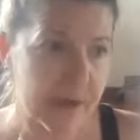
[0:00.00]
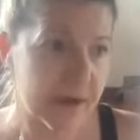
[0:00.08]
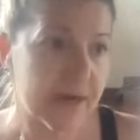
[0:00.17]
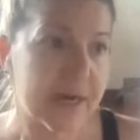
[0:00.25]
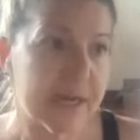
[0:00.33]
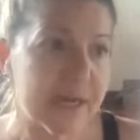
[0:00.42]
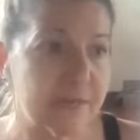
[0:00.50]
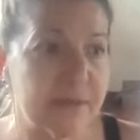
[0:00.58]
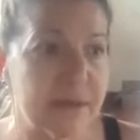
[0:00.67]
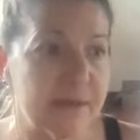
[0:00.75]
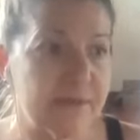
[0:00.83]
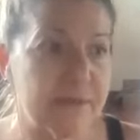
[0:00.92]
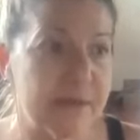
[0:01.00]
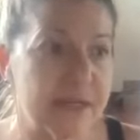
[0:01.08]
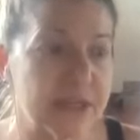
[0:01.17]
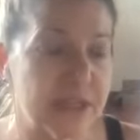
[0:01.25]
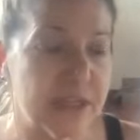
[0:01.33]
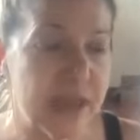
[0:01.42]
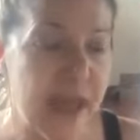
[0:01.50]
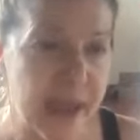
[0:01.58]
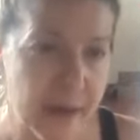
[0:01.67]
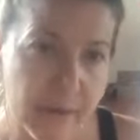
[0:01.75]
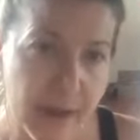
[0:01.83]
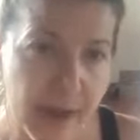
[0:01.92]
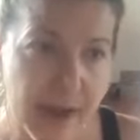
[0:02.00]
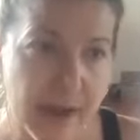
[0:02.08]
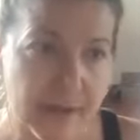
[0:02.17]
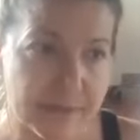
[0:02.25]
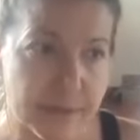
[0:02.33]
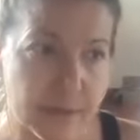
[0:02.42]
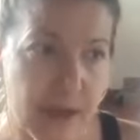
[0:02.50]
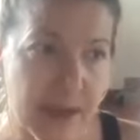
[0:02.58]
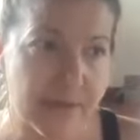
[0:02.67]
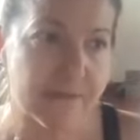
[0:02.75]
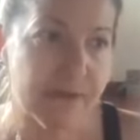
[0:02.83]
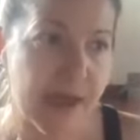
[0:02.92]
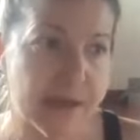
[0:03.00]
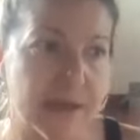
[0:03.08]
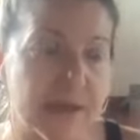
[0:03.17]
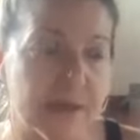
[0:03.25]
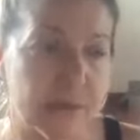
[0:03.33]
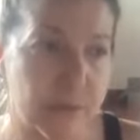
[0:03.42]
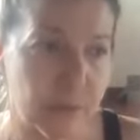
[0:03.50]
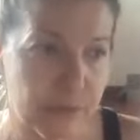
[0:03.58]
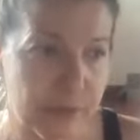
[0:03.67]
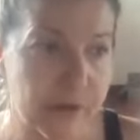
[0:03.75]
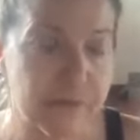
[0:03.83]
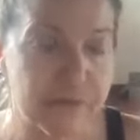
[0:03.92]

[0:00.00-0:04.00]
they're going to give me information that I don't have. So I value their